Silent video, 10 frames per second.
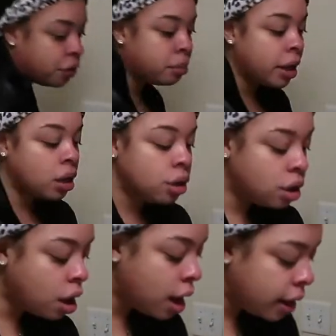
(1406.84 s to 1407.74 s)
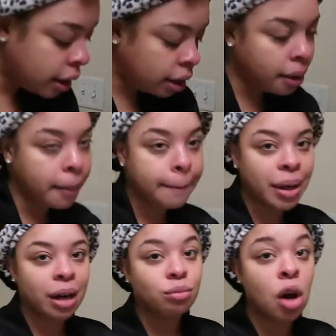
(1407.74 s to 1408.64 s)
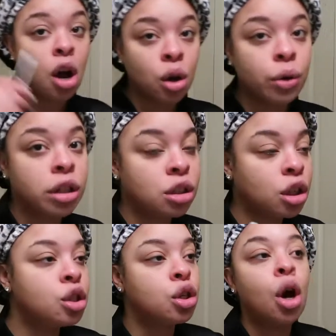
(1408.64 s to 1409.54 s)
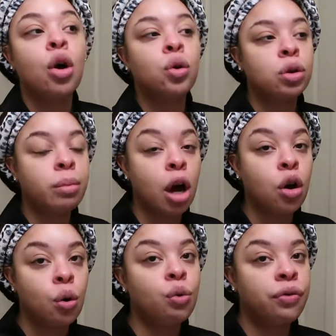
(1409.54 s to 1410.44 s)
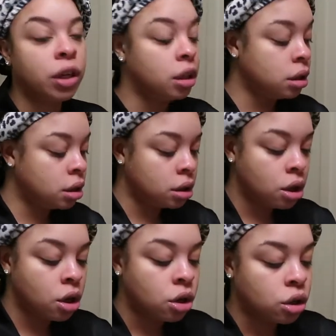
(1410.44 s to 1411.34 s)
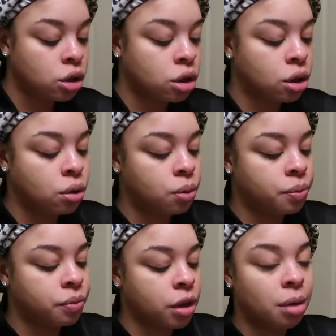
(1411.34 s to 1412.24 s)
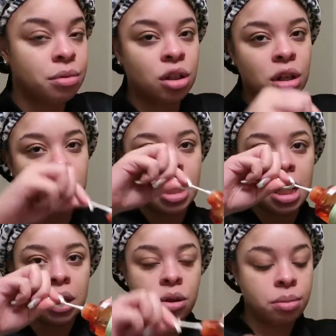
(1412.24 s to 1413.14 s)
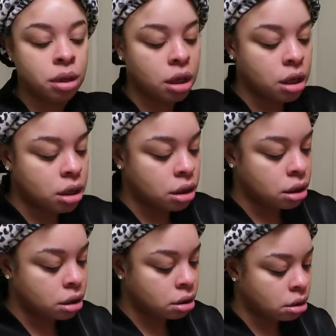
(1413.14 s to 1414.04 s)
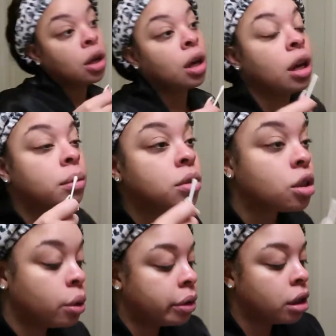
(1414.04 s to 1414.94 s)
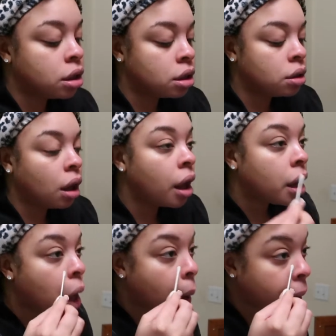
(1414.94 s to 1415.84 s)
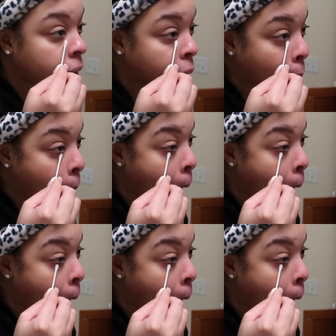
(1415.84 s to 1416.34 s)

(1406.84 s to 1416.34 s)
from my under eye, but I'm not going to tone my whole face. So I'm just going to take a little bit of this, and I'm just going to like hit.